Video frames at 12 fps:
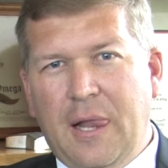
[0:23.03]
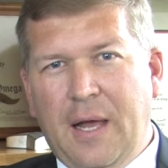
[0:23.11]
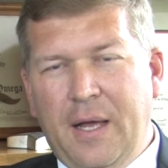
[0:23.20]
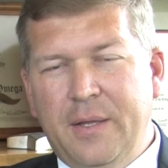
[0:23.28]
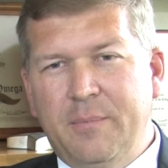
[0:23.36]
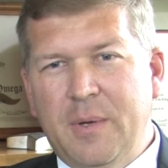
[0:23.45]

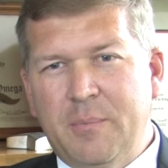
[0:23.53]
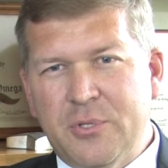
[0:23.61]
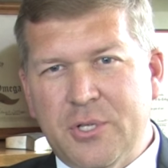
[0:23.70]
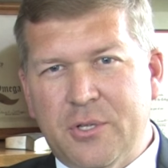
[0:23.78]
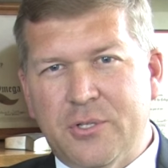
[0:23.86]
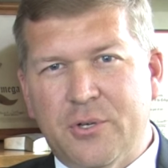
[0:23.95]
uh, the members
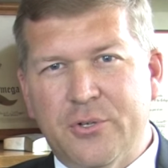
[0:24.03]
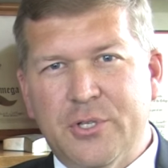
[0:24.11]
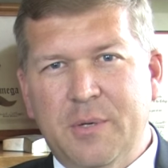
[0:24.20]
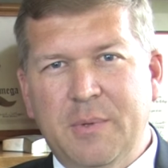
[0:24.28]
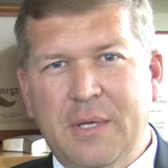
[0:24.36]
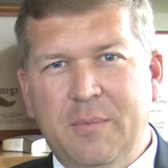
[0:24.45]
of the search
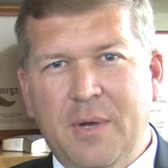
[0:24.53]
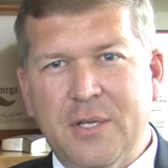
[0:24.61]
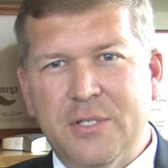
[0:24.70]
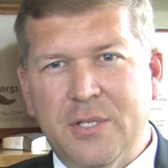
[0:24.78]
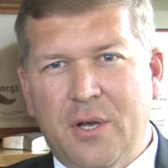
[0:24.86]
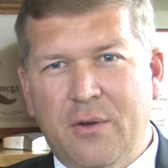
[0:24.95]
committee and
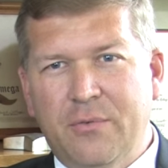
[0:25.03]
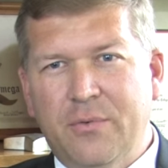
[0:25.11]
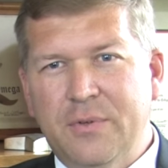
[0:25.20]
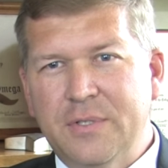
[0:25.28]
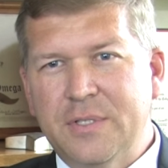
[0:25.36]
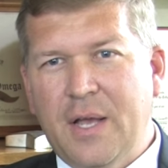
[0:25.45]
myself
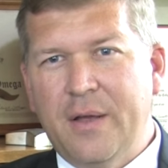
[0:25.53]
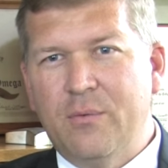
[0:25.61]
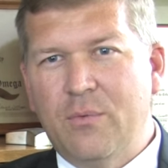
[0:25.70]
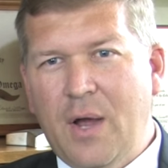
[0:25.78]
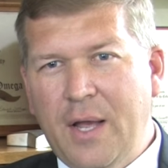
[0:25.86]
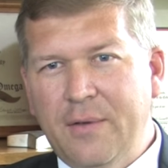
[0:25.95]
as I
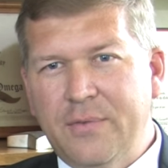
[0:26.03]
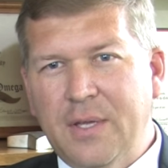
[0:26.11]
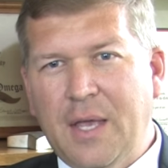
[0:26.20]
arrived to